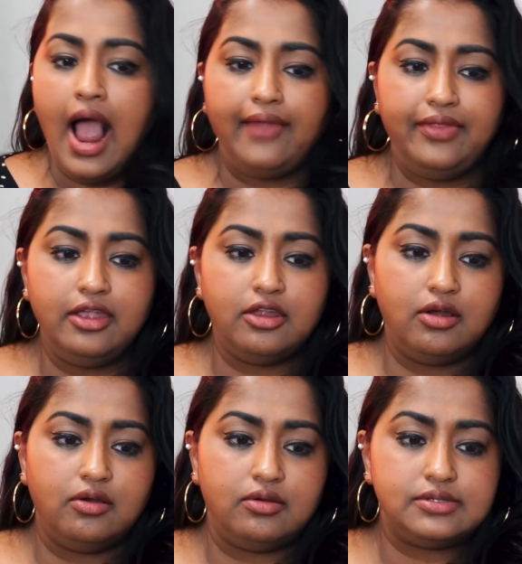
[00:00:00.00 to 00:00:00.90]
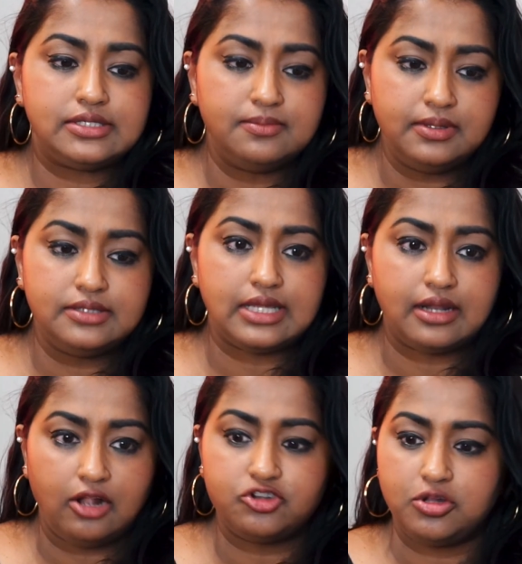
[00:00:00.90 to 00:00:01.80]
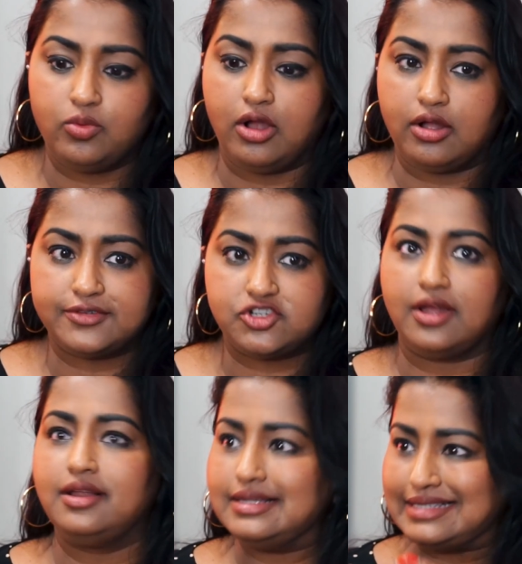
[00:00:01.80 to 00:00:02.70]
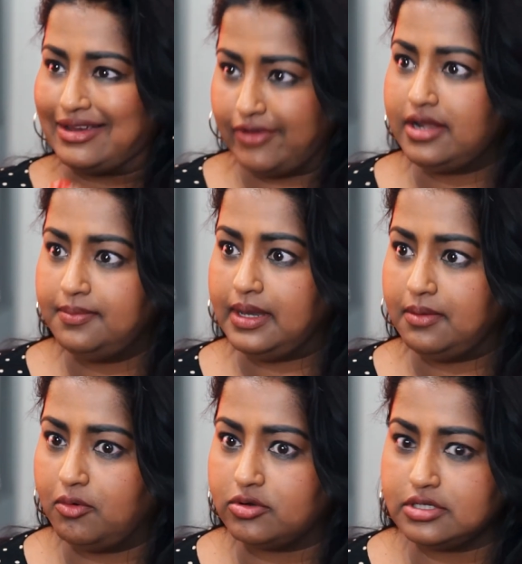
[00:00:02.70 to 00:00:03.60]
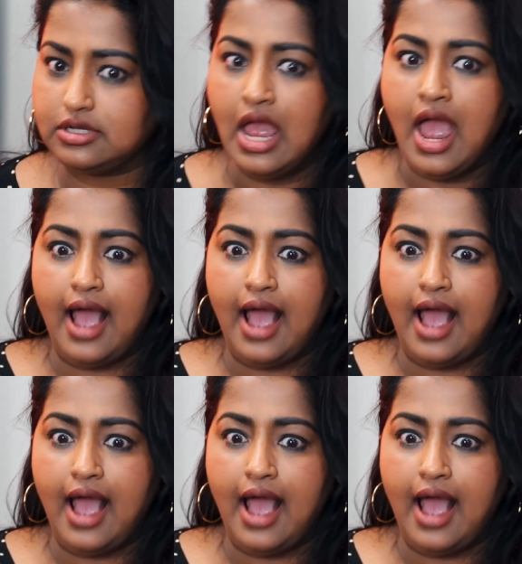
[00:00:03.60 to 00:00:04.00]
I think, you know, symbols and cultural work of struggle is incredibly important.